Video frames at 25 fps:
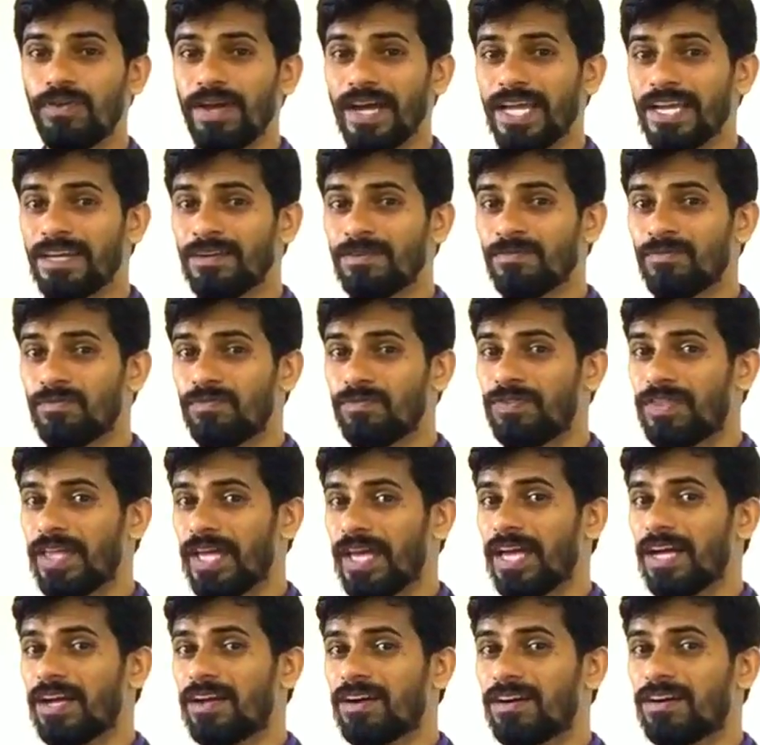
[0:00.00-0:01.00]
when
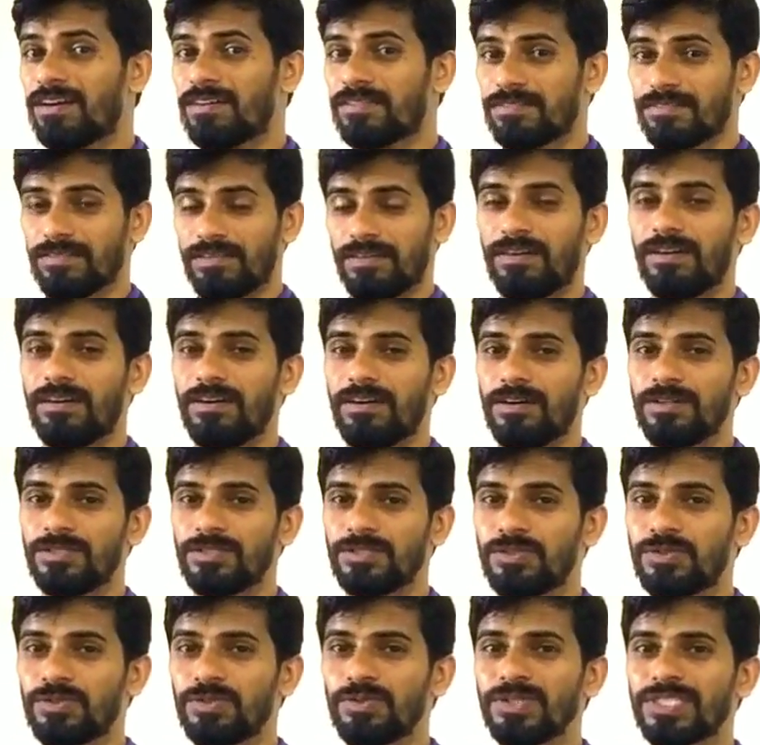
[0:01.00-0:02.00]
they
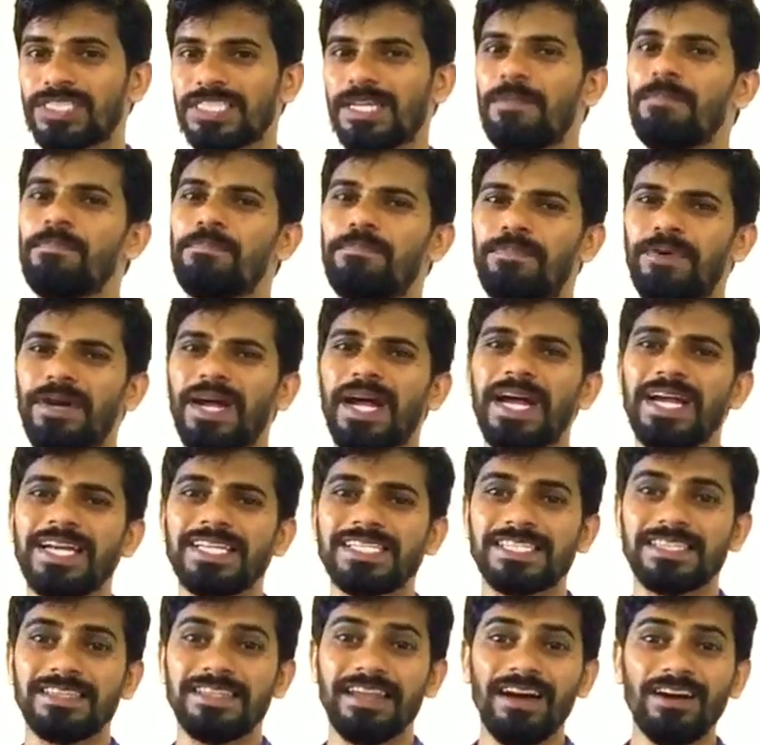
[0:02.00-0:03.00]
do some
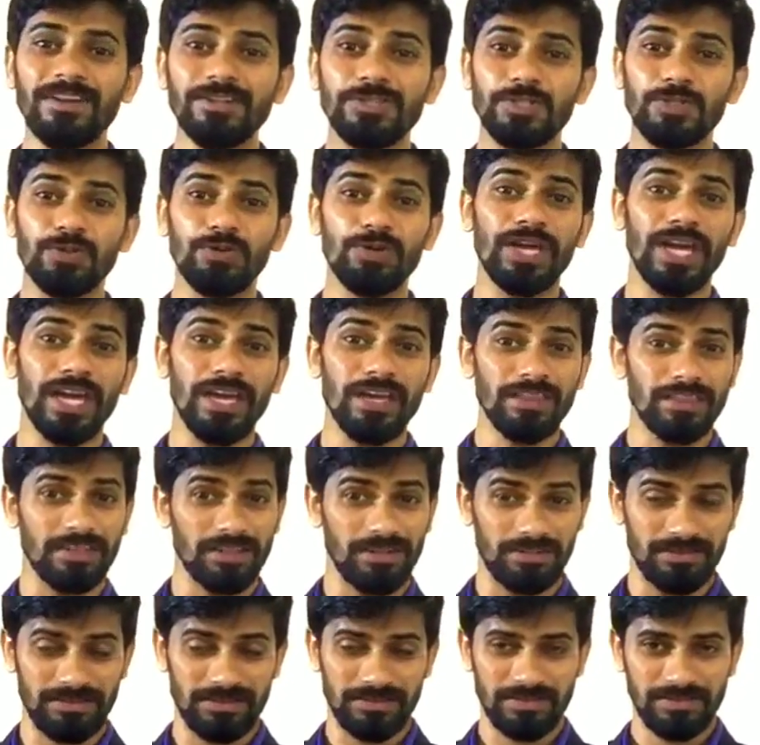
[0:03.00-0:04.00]
pranks, they are
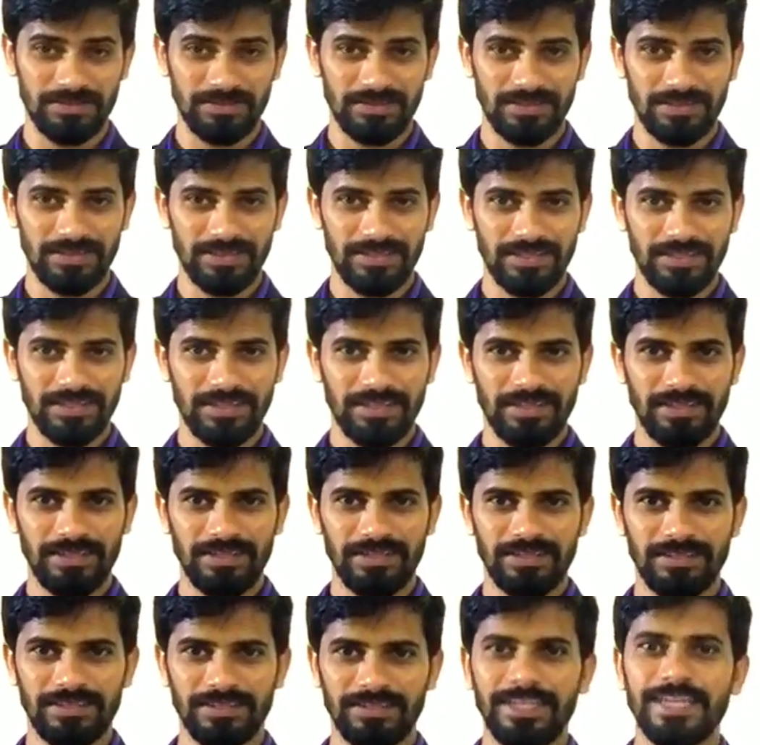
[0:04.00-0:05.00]
together.
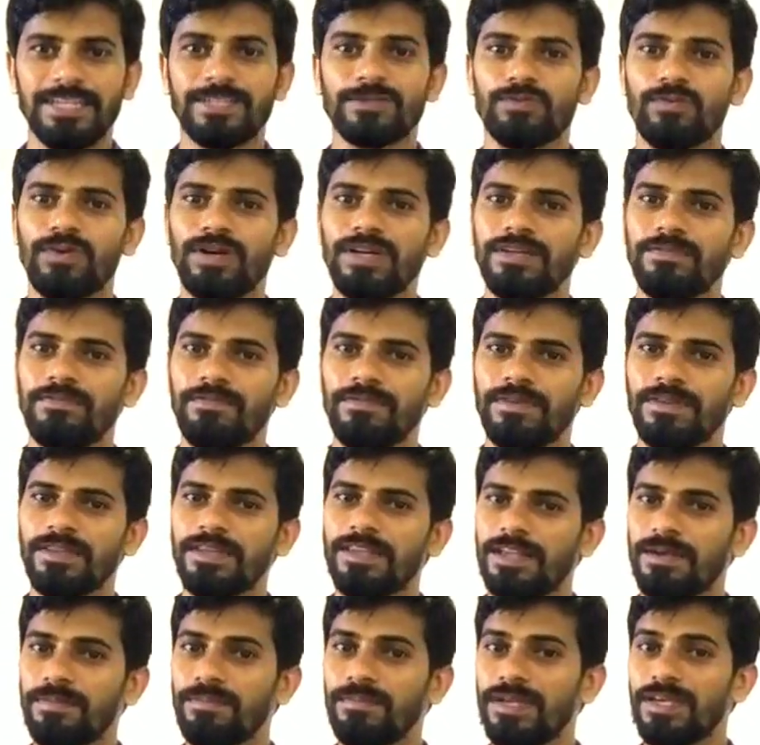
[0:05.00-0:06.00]
That's
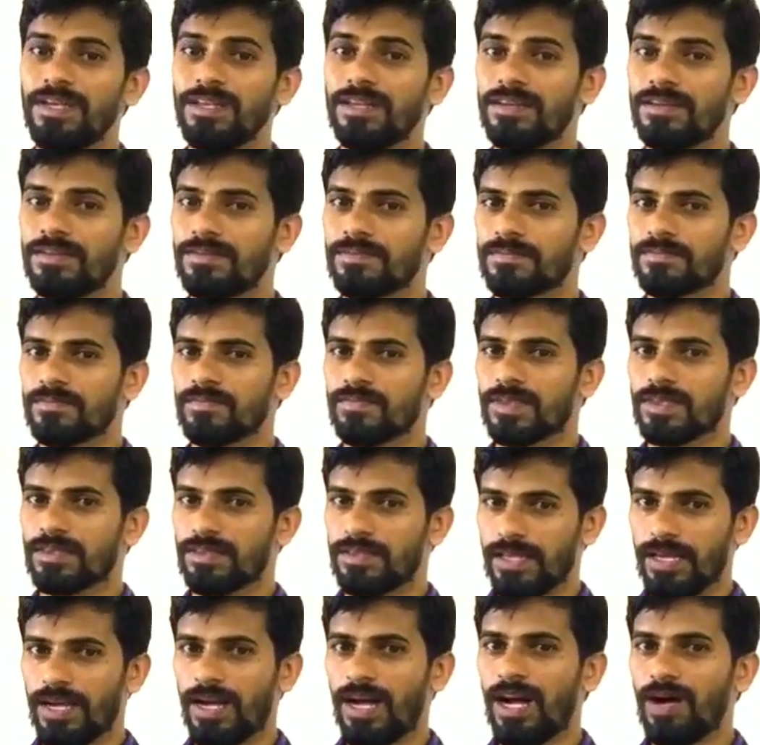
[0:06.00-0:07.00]
what they mean.
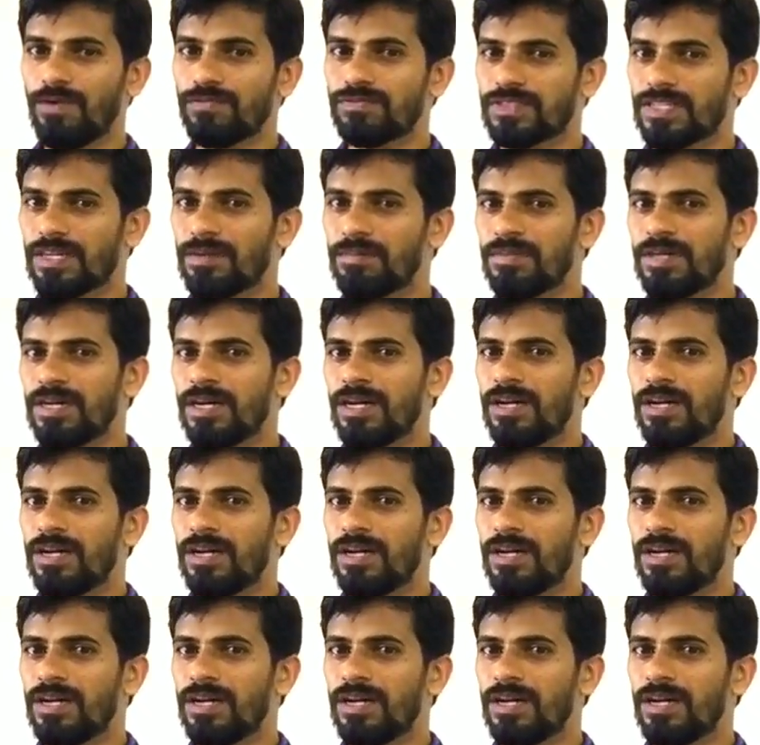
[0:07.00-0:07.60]
They have some